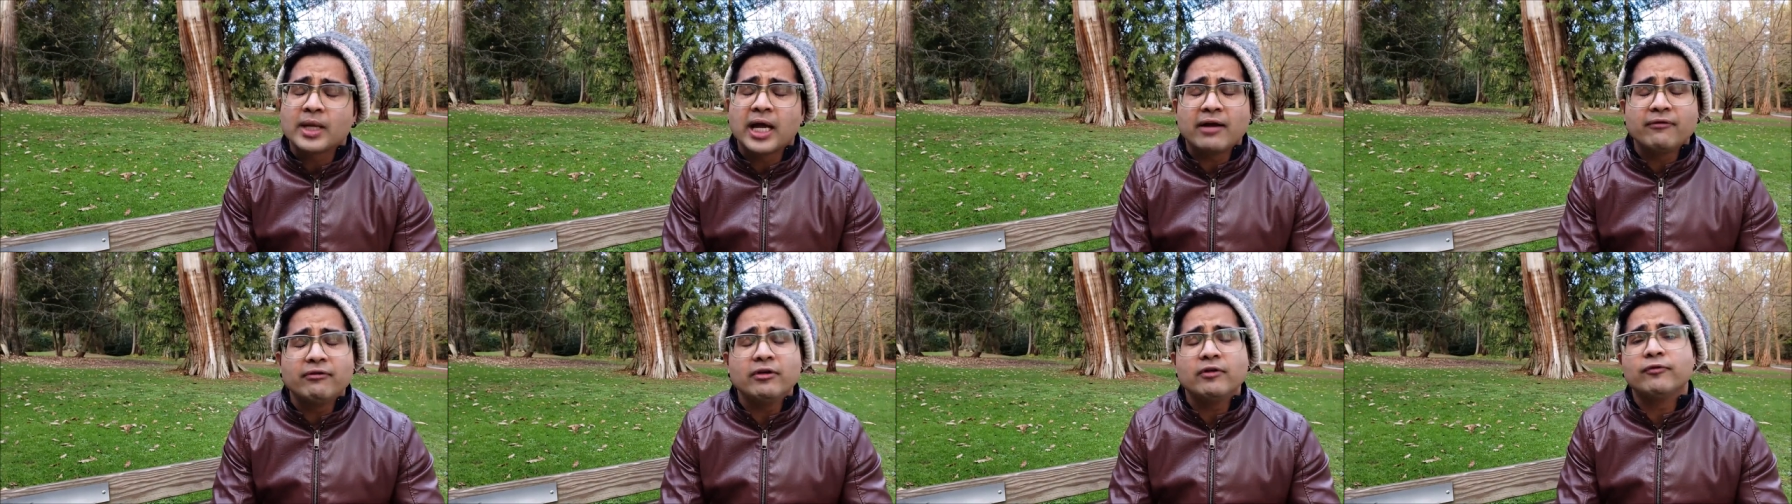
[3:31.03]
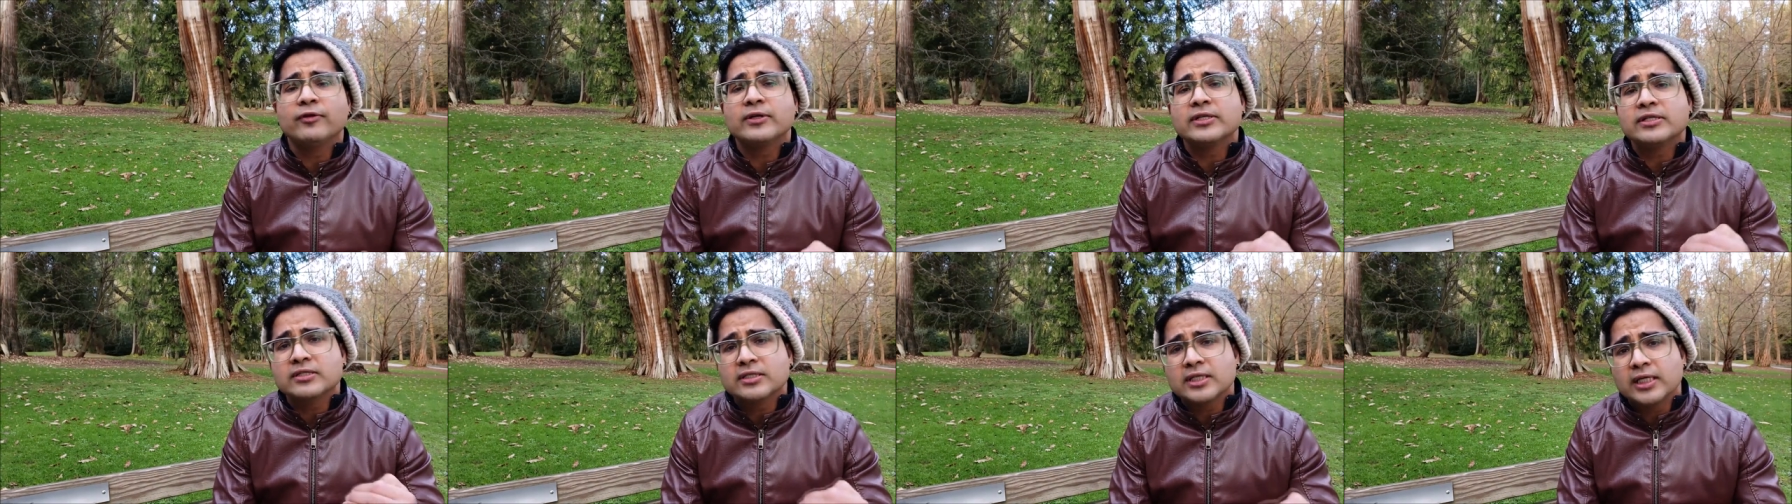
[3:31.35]
I will
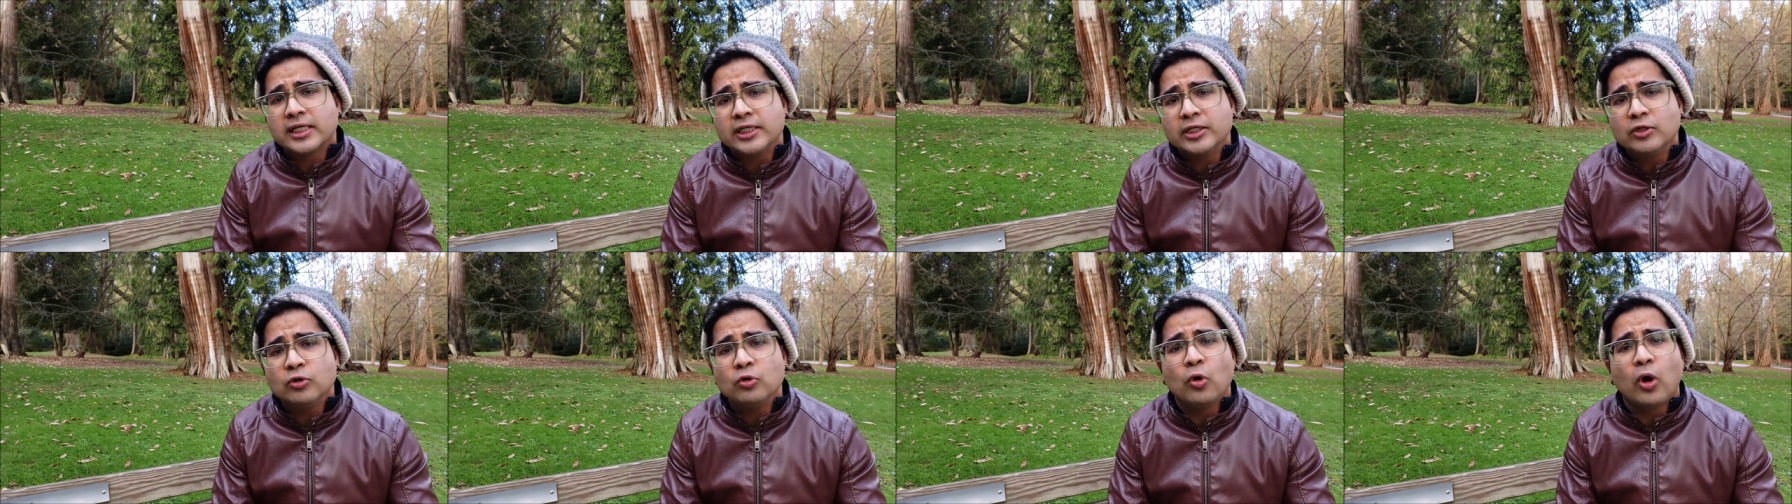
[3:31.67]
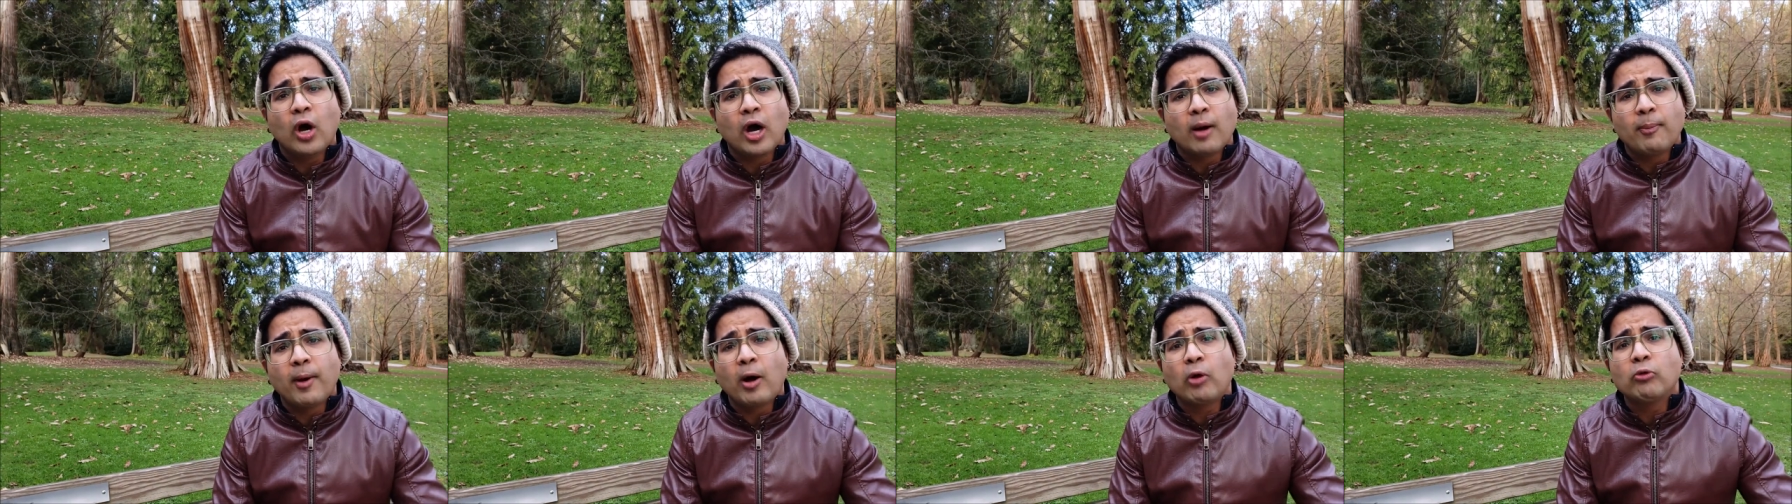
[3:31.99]
first tell you
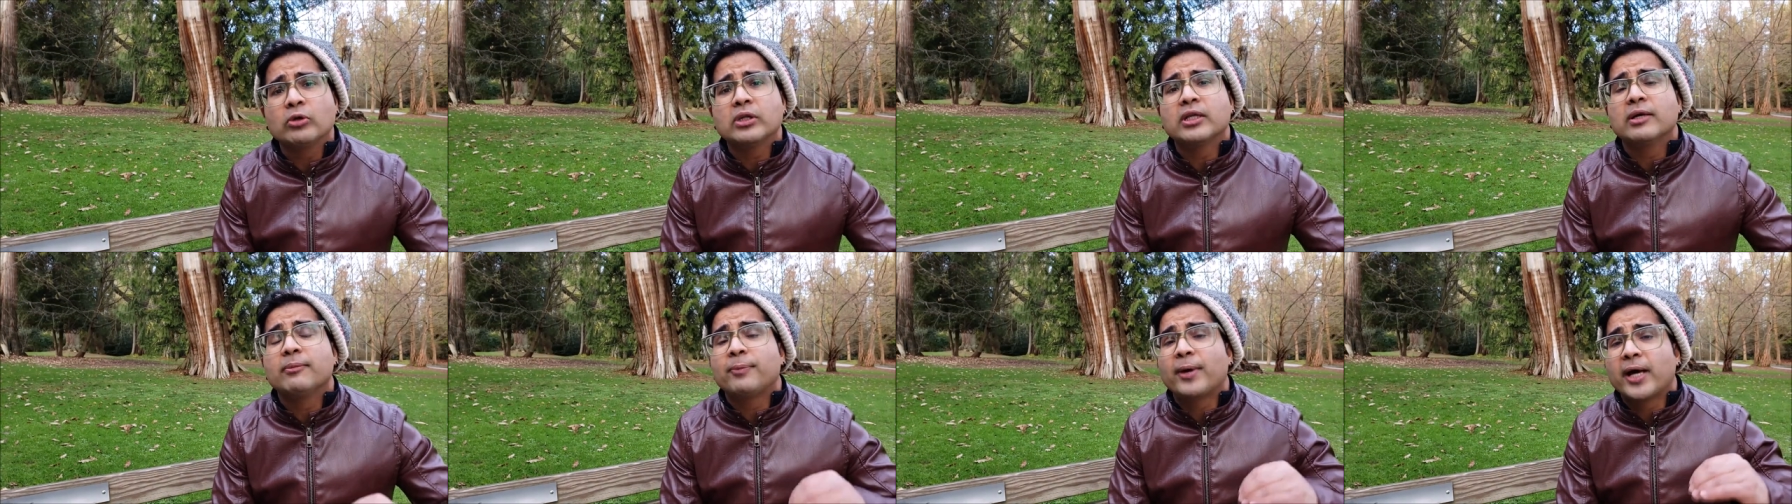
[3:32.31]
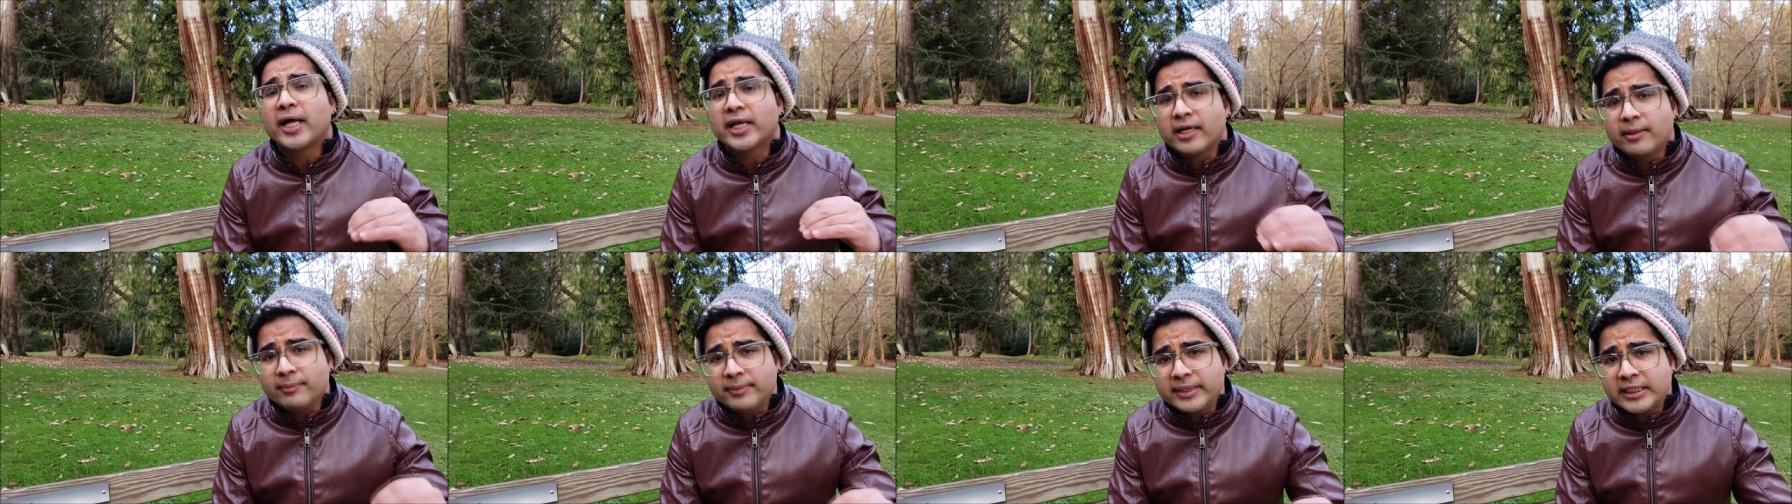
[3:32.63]
about the
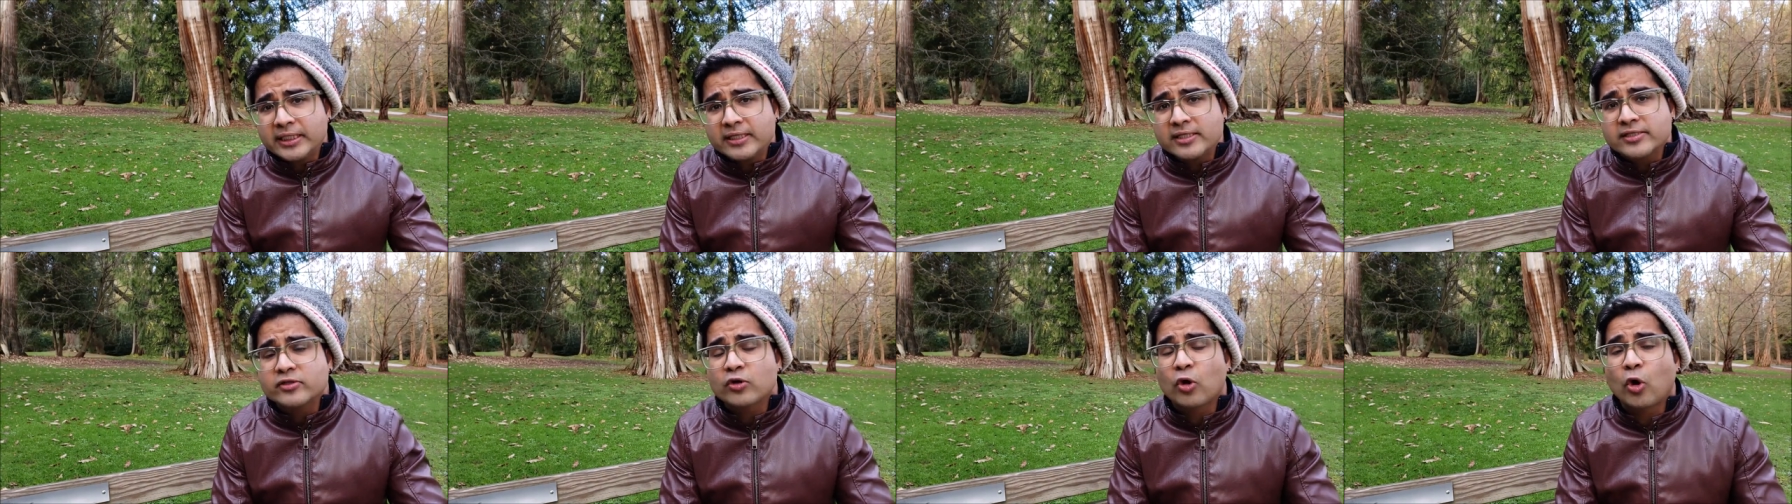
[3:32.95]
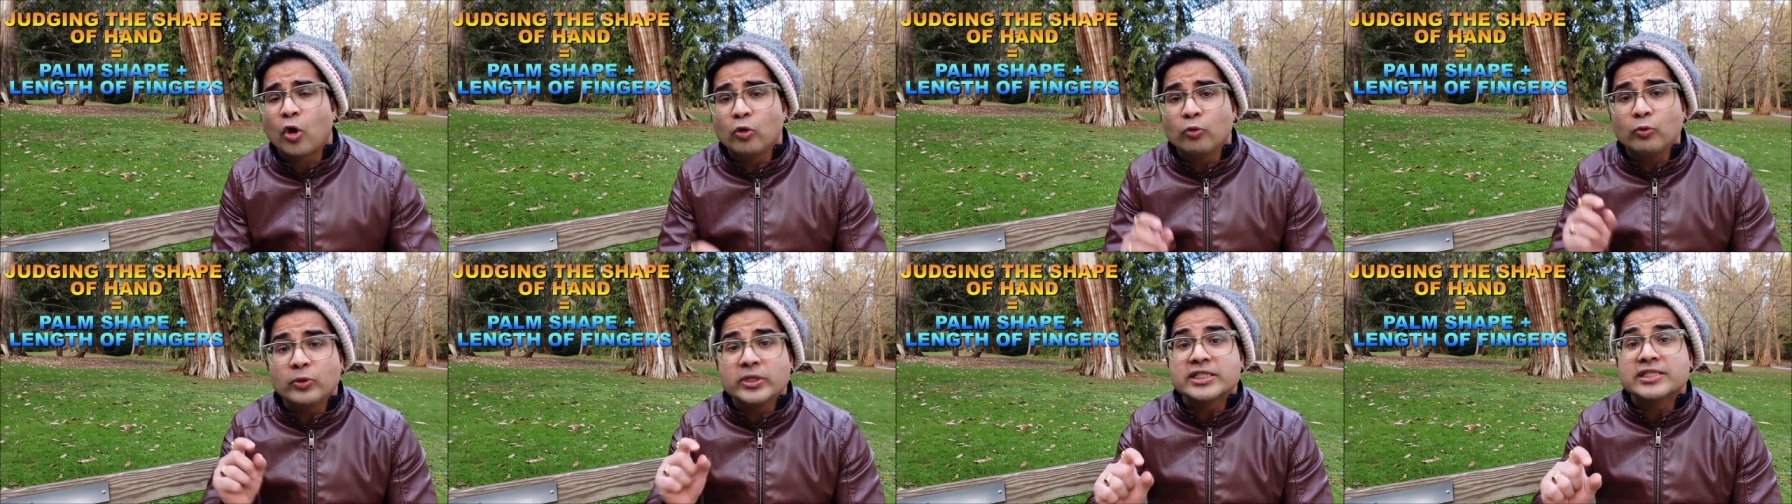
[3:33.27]
parameters
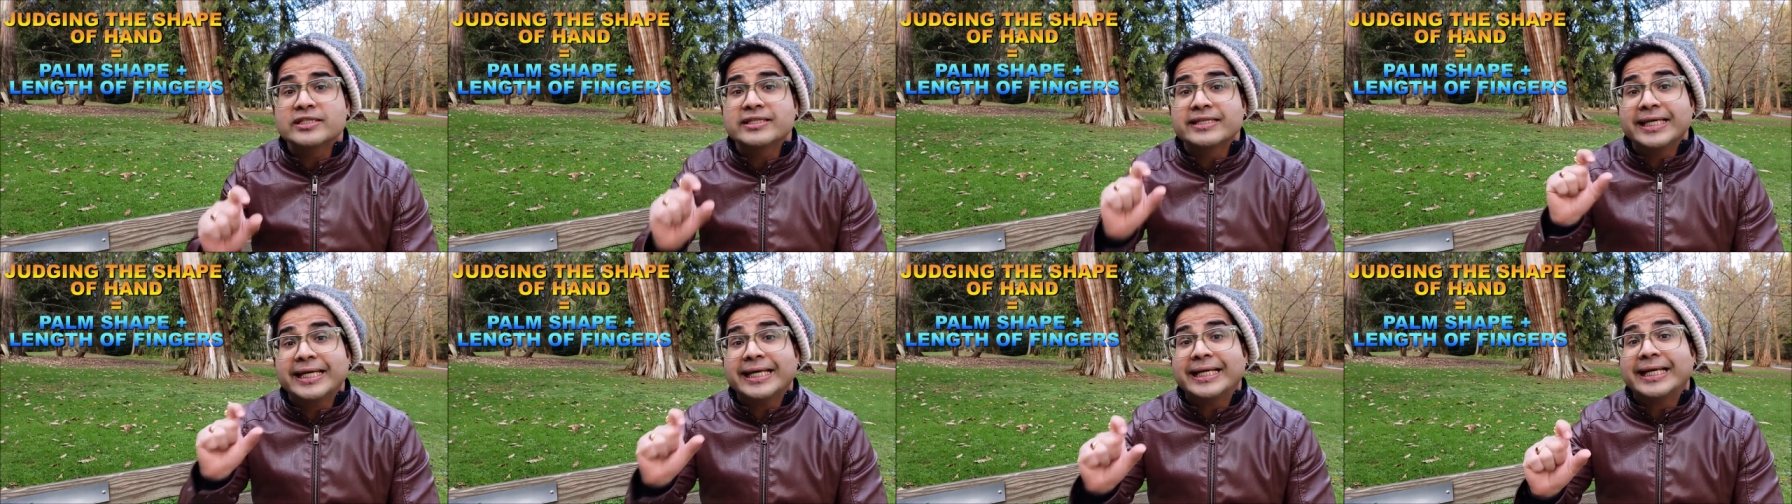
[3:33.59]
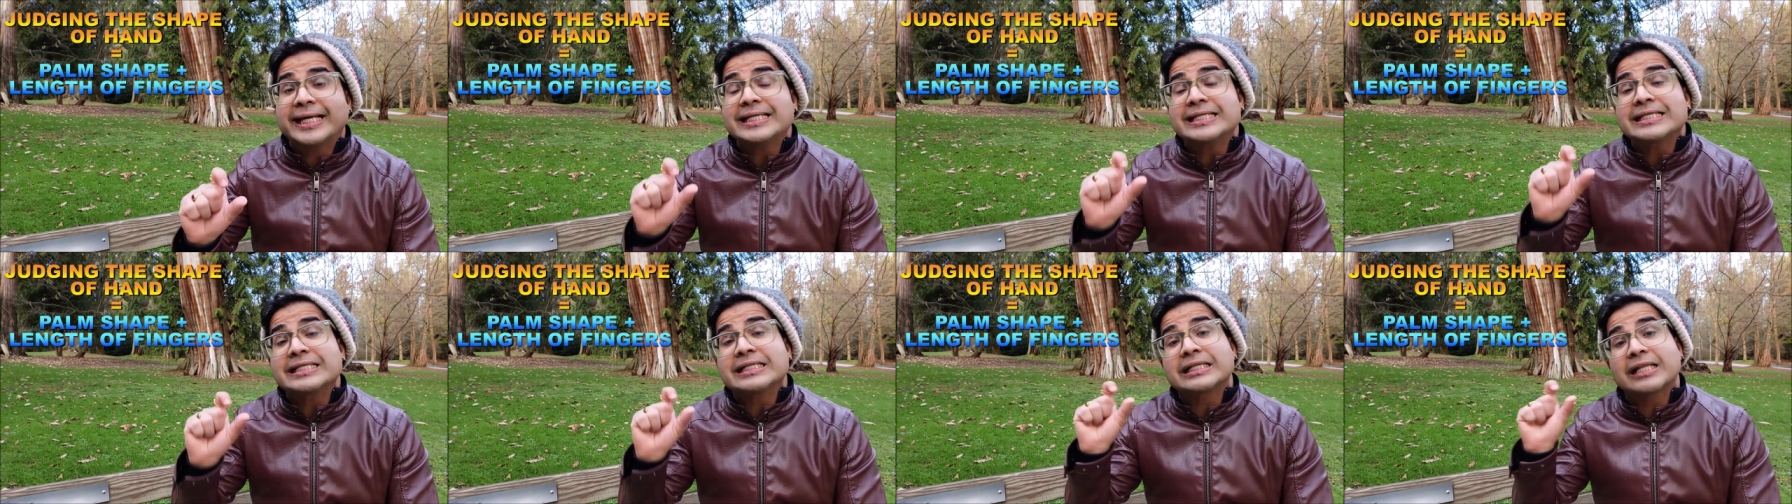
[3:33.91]
on which they
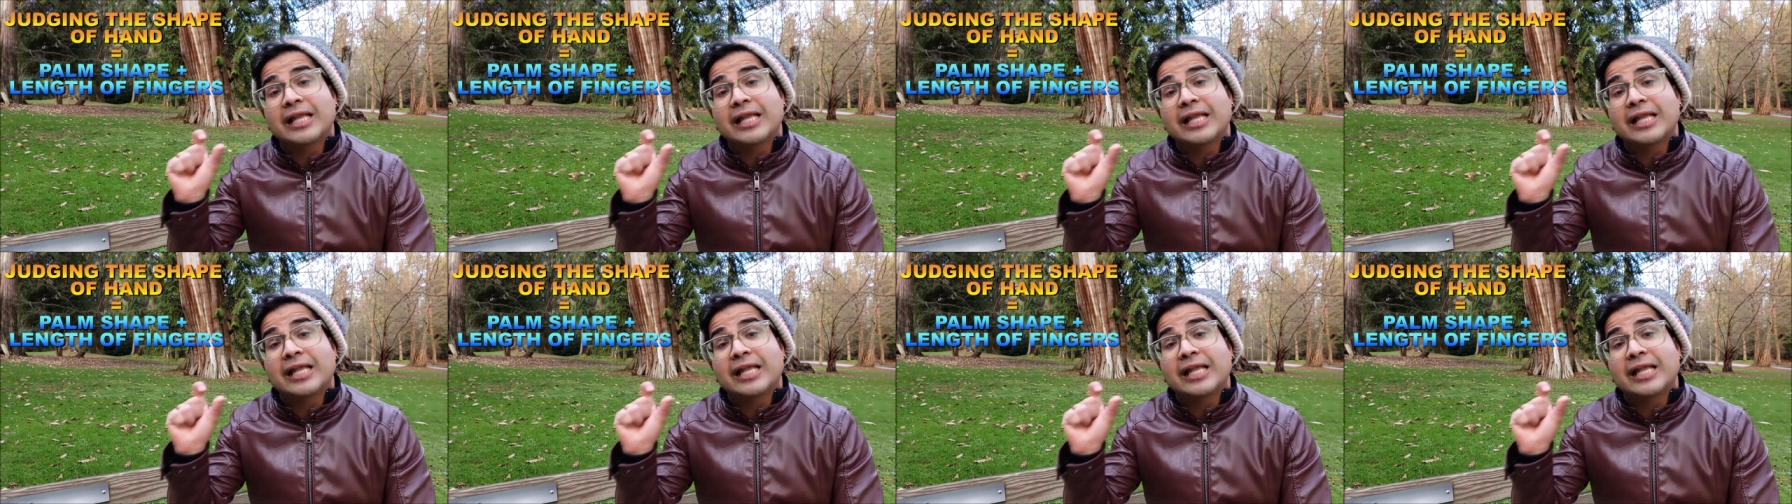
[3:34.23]
get